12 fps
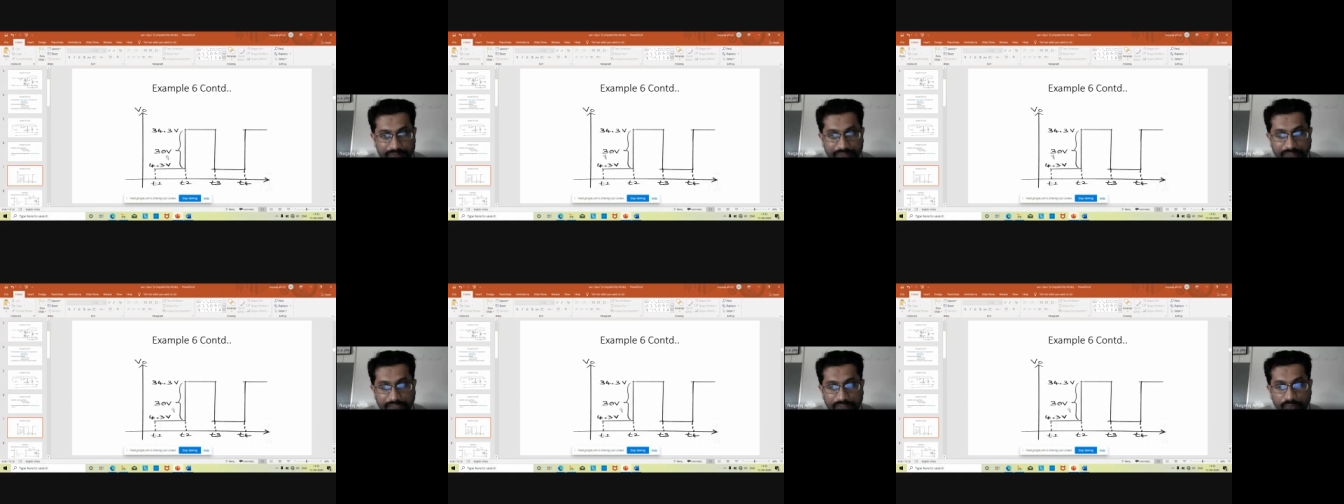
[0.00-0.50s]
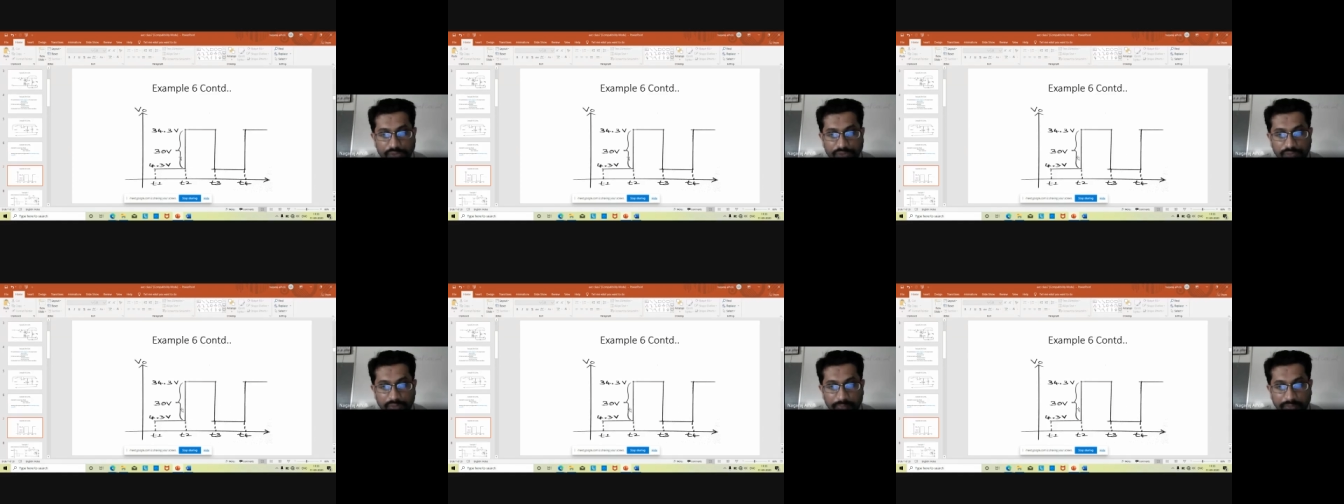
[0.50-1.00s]
30 volts
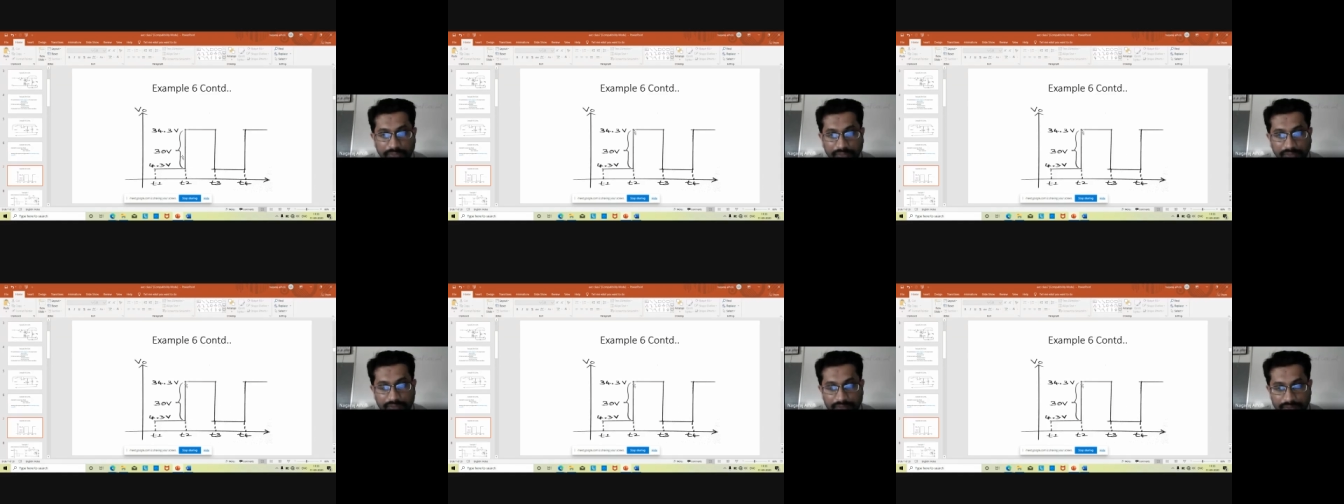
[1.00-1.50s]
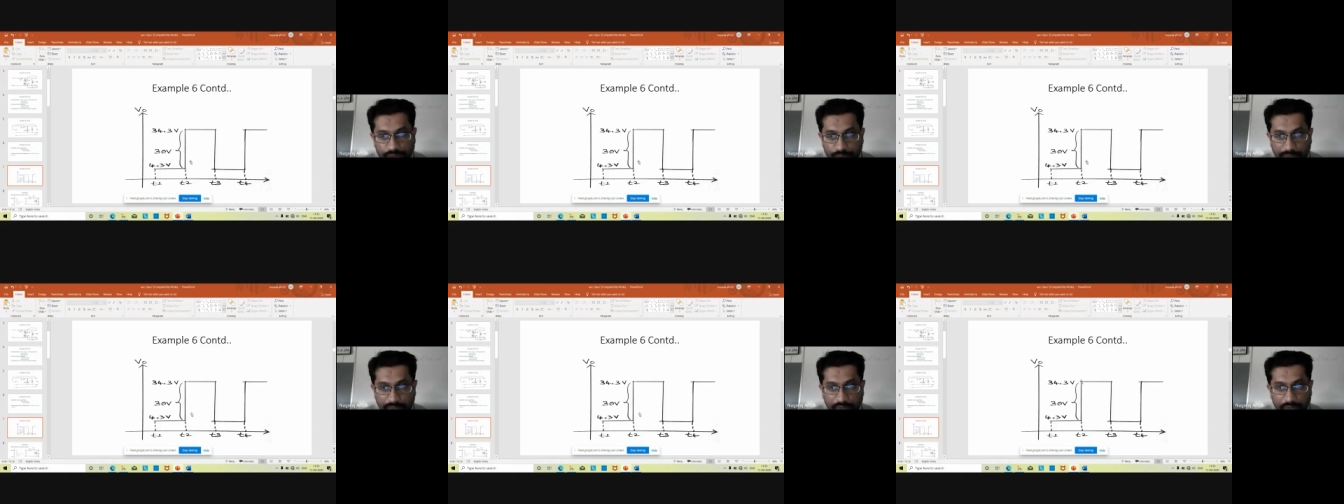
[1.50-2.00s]
will be the
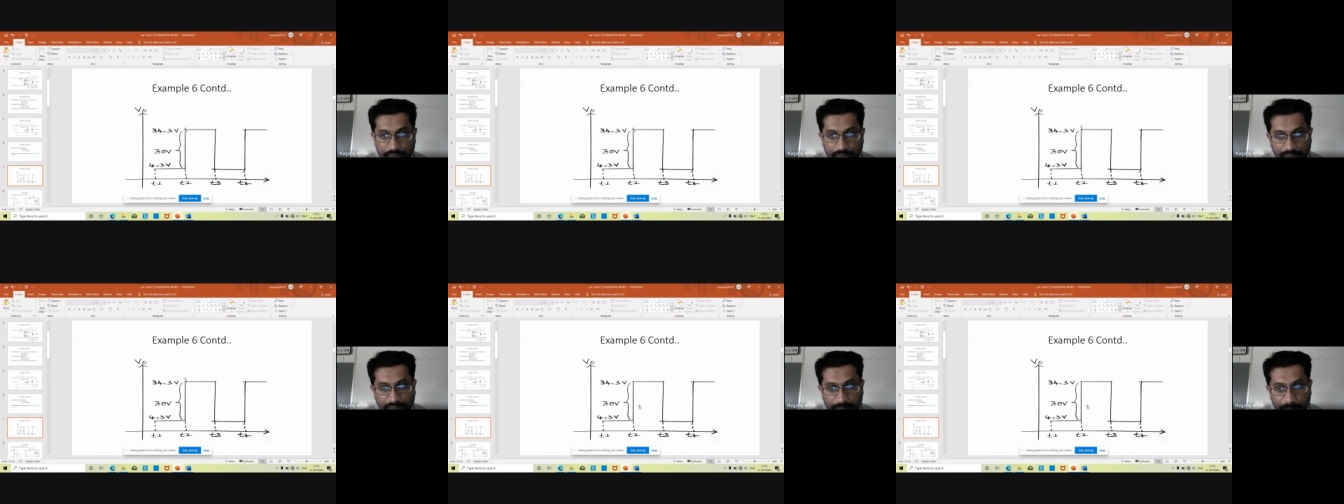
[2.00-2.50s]
swing or the